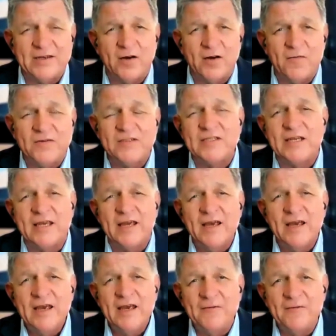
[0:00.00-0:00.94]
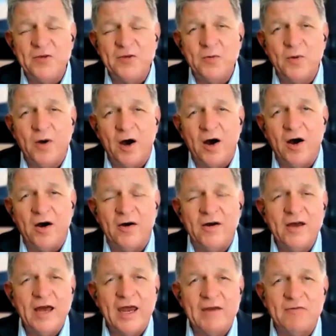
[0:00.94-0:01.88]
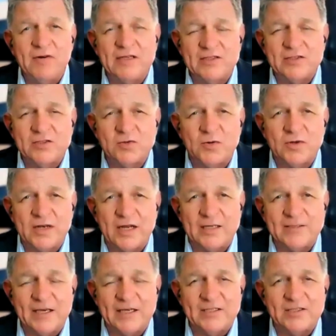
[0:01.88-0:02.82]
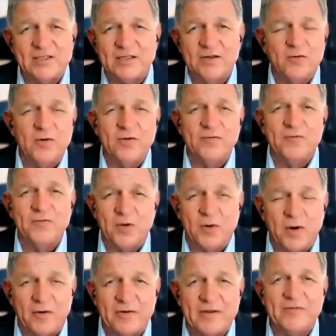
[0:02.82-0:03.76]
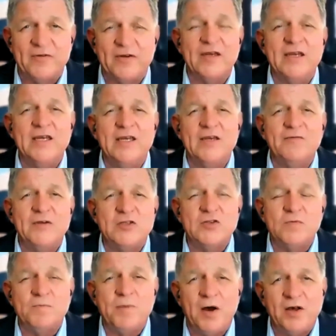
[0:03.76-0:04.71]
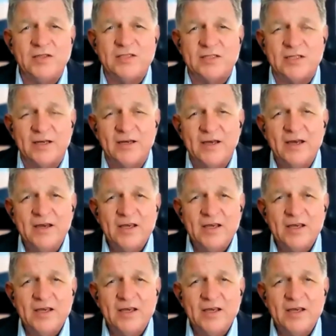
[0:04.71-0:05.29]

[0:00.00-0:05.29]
And obviously, if you are a religious organization, or if you are even an individual pastor,